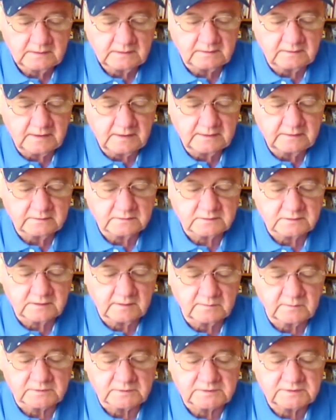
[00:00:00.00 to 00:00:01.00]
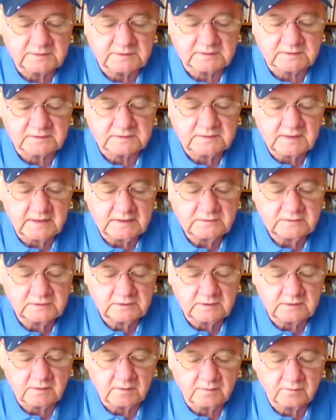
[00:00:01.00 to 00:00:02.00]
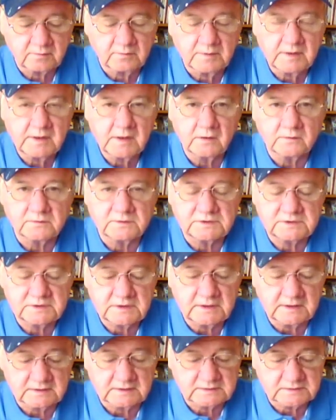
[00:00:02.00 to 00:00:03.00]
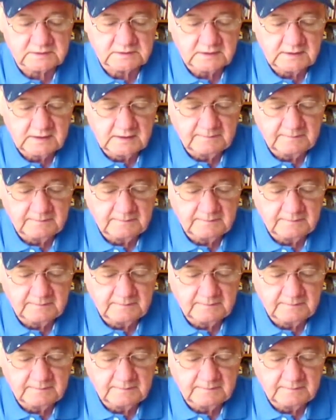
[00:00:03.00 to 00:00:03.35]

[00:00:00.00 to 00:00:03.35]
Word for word: Contenders number six, Station 306.